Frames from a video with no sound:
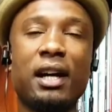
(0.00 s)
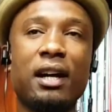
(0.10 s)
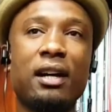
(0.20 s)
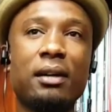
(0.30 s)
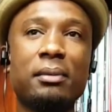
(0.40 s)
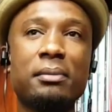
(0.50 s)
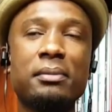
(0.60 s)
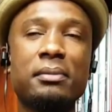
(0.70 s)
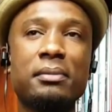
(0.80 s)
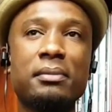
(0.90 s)

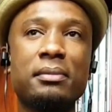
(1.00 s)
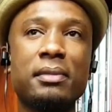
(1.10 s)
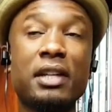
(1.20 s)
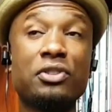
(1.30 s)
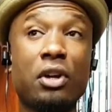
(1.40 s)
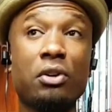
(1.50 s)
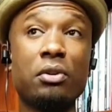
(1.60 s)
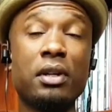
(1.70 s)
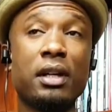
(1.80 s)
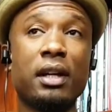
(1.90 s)
And
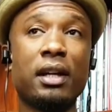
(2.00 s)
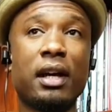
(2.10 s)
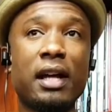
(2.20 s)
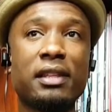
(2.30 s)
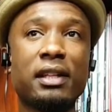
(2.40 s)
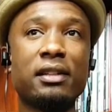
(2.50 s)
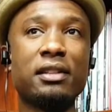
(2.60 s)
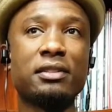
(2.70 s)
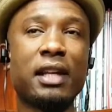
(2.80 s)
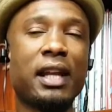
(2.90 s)
so I think in
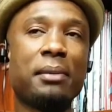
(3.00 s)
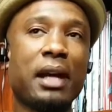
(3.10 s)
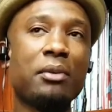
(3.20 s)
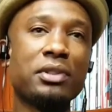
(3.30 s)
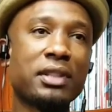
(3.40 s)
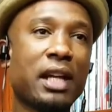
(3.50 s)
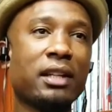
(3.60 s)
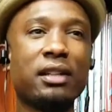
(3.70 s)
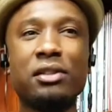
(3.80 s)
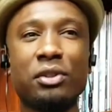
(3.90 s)
this dynamic, I would just
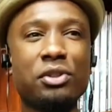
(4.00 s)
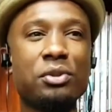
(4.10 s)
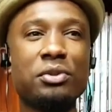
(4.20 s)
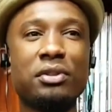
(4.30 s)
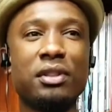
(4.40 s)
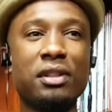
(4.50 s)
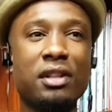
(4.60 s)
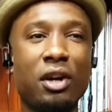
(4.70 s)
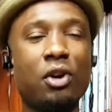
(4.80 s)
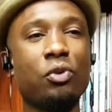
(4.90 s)
kind of, use
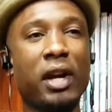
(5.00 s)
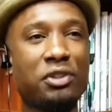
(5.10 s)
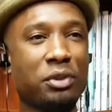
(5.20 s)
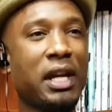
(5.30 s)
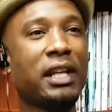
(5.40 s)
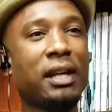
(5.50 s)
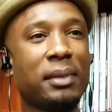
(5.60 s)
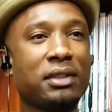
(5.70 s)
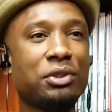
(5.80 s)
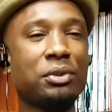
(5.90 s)
the whole racial
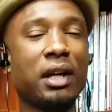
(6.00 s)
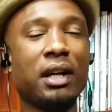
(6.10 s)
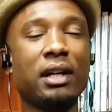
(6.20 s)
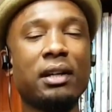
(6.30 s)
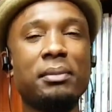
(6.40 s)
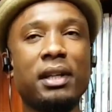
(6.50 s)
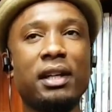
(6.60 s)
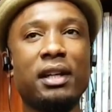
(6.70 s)
dynamic to